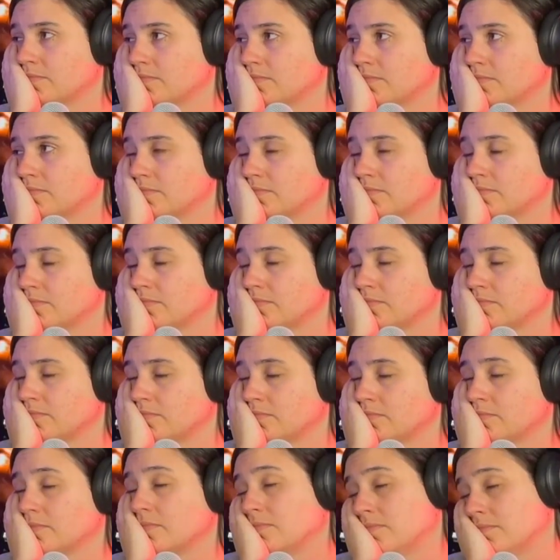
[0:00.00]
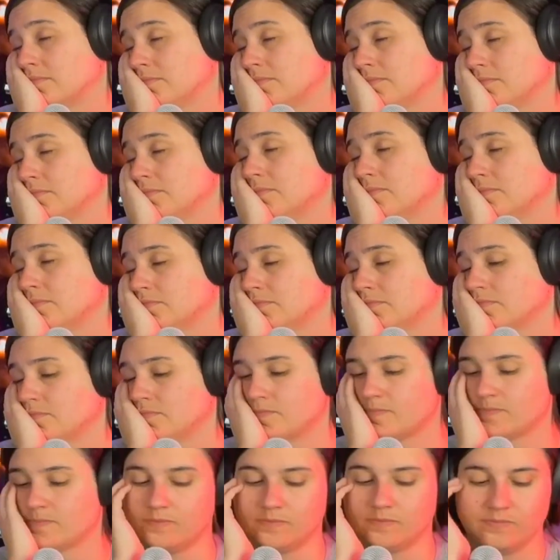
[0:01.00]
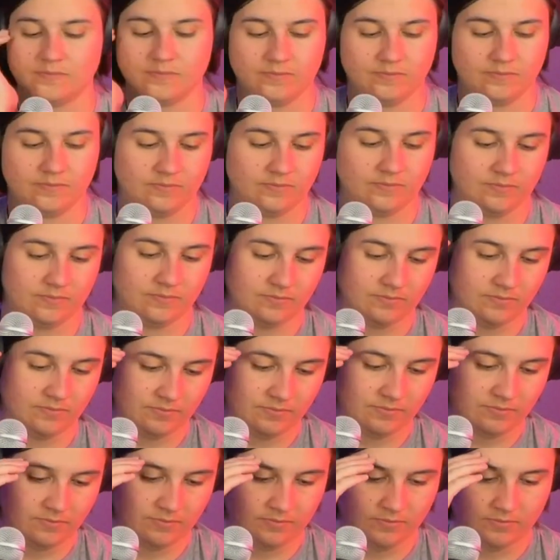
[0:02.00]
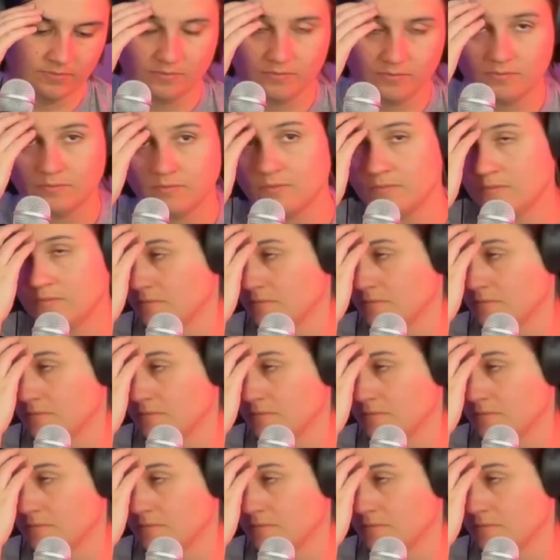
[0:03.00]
The person shown says nothing.